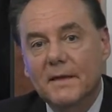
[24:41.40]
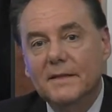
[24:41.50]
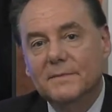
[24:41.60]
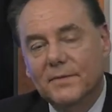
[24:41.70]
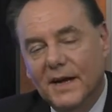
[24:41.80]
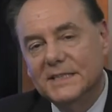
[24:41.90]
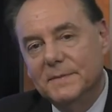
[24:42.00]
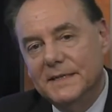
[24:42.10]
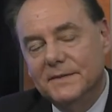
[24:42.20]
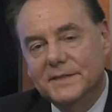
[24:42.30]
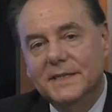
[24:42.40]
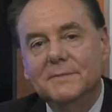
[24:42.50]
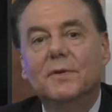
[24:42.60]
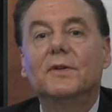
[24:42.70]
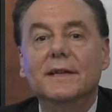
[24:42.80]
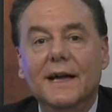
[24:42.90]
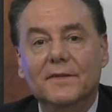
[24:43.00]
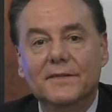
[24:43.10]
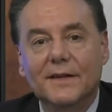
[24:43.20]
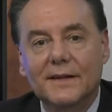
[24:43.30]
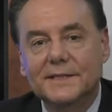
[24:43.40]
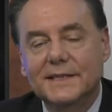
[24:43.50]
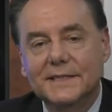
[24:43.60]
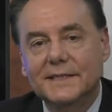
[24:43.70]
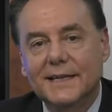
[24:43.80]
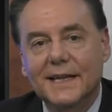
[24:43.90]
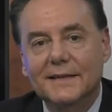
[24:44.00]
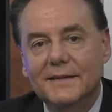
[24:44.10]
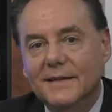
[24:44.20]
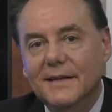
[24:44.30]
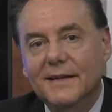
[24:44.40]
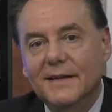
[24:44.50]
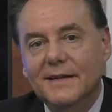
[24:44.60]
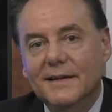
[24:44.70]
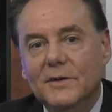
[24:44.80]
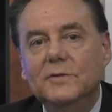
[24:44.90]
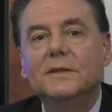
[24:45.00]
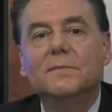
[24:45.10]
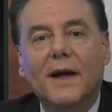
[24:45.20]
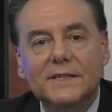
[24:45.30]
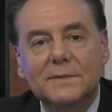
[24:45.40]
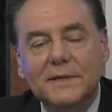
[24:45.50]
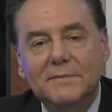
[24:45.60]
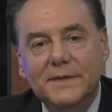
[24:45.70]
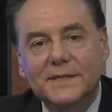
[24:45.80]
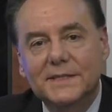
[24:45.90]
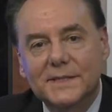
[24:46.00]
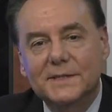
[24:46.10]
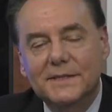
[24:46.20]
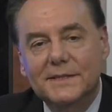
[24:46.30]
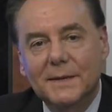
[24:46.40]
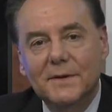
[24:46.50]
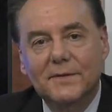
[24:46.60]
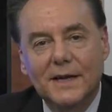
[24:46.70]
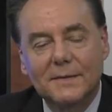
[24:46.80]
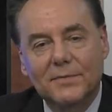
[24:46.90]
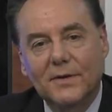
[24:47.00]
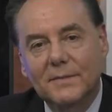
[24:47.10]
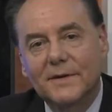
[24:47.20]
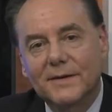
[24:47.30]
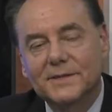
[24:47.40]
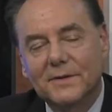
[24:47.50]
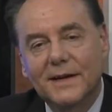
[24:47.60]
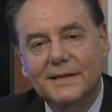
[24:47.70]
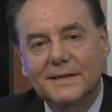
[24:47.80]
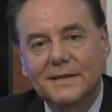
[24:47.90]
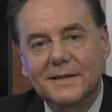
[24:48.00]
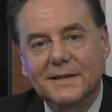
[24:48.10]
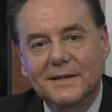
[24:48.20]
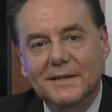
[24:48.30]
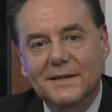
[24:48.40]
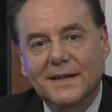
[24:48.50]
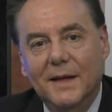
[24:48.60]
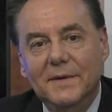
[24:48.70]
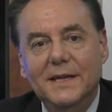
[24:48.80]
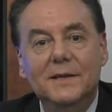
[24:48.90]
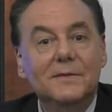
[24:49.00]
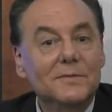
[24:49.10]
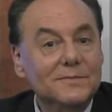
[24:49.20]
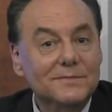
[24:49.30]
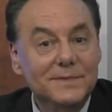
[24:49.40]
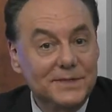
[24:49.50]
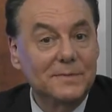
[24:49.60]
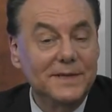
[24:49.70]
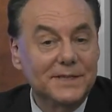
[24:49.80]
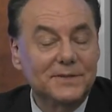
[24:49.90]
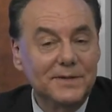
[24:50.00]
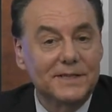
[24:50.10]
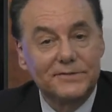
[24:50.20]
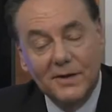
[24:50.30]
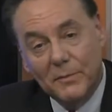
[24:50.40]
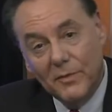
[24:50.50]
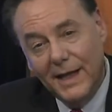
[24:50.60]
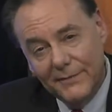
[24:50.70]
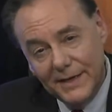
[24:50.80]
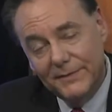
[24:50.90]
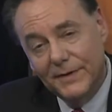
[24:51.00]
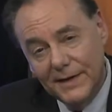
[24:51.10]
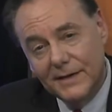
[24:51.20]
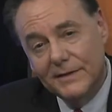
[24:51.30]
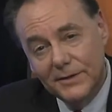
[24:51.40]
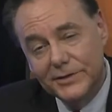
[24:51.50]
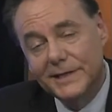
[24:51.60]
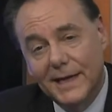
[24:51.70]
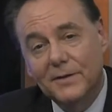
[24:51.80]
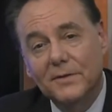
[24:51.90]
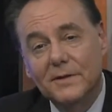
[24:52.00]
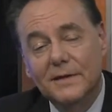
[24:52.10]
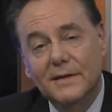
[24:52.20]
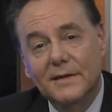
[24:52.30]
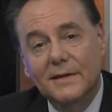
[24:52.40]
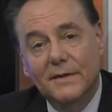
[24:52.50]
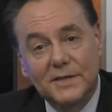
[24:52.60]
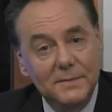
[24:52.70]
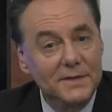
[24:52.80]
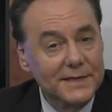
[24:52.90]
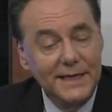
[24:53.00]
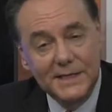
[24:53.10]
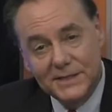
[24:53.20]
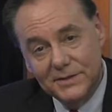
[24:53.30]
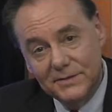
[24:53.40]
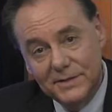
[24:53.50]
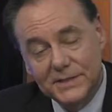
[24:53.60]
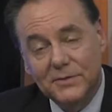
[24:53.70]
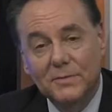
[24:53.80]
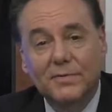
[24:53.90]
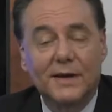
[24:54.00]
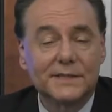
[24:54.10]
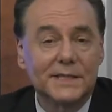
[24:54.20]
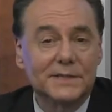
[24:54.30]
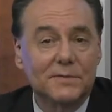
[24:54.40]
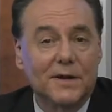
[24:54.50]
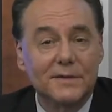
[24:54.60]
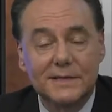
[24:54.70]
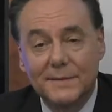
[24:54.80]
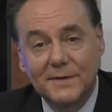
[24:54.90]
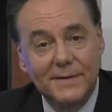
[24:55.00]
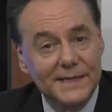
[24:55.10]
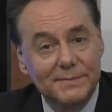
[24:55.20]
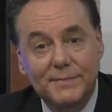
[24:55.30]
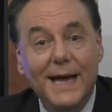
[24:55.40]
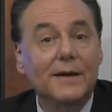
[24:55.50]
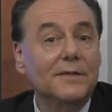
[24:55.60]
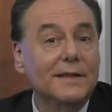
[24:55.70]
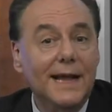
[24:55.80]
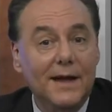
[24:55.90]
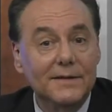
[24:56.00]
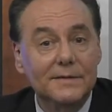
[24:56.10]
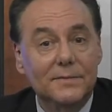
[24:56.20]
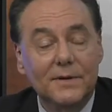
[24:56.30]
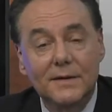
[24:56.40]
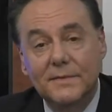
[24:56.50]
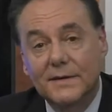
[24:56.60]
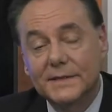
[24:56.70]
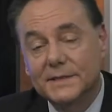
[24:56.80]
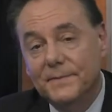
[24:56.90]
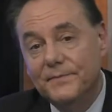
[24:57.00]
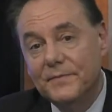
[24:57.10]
The prospect of seeing Bernie out on the hustings again, who could possibly miss this, the Democratic primaries, right? I mean, this will be a circus. Trump will have a very clear channel of communication through this whole process while the Democrats battle it out in the primaries.